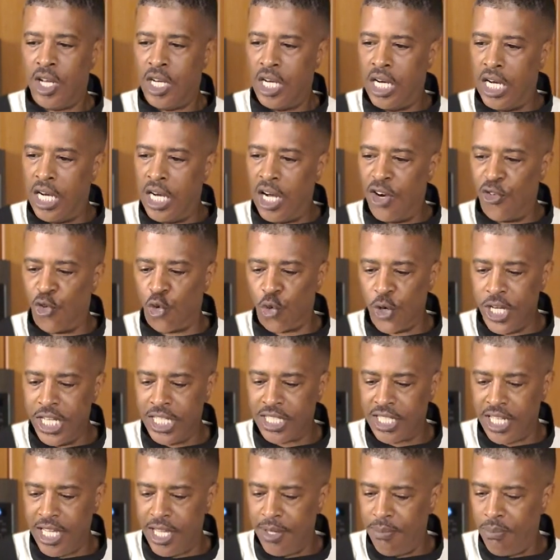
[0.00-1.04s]
of
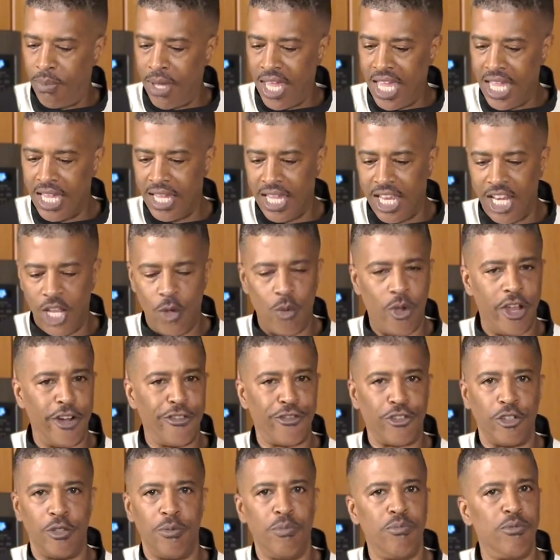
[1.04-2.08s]
Riesling being anywhere
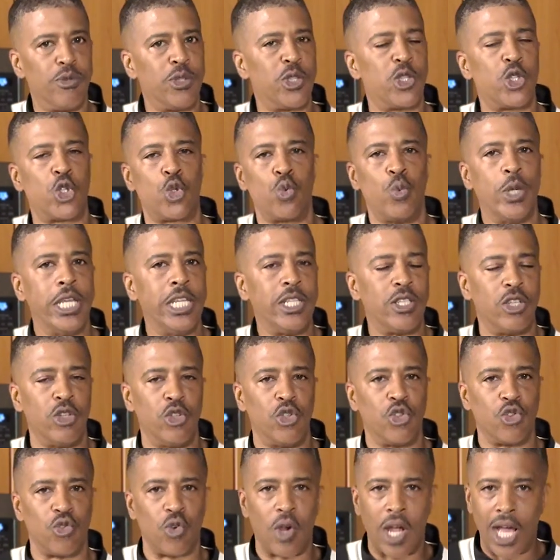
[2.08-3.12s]
from sweet to
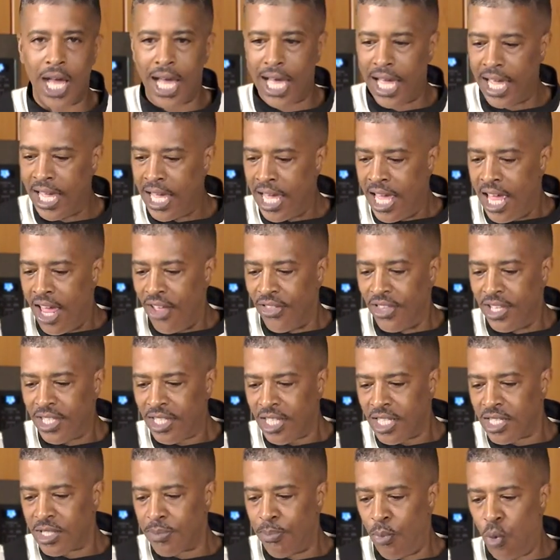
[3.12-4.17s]
dry. This
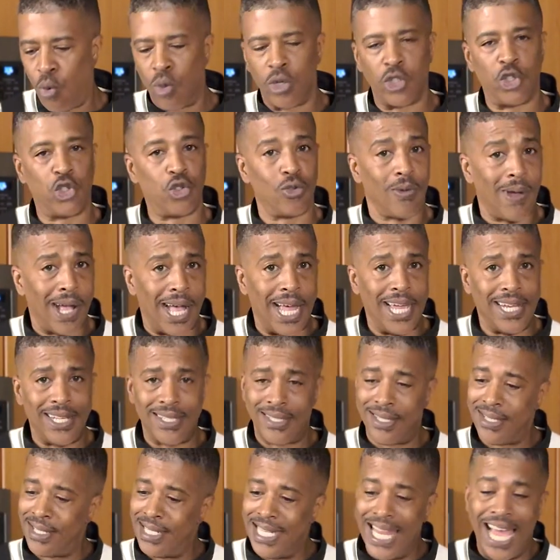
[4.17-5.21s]
is more dry.
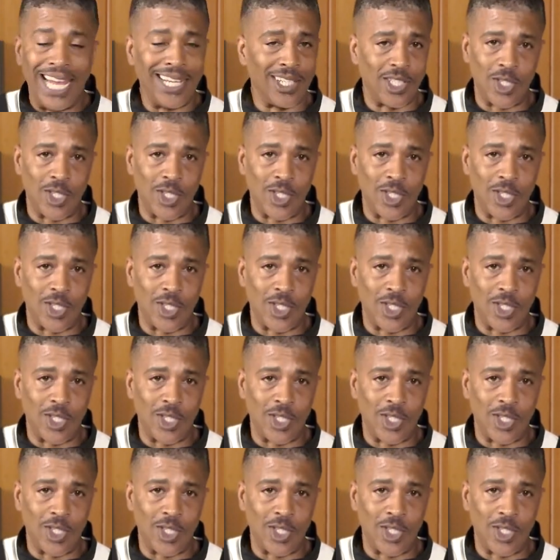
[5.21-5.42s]
This is not a